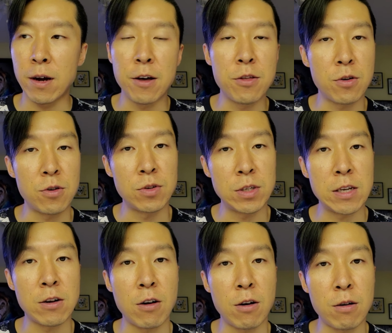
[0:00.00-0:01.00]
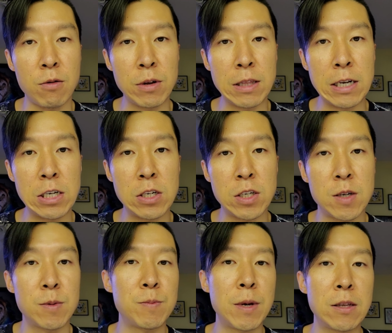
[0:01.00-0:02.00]
others in our
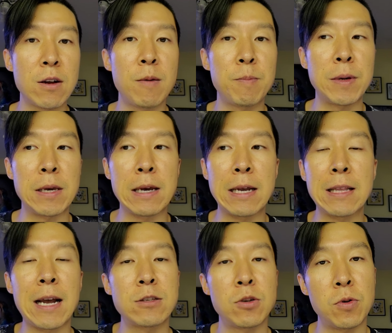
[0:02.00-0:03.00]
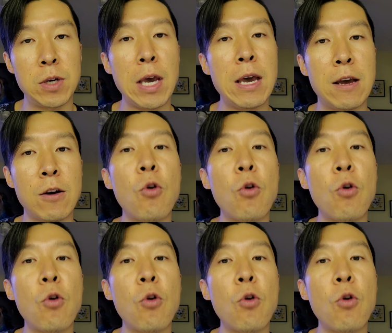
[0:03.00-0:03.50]
relationships may not be and that's okay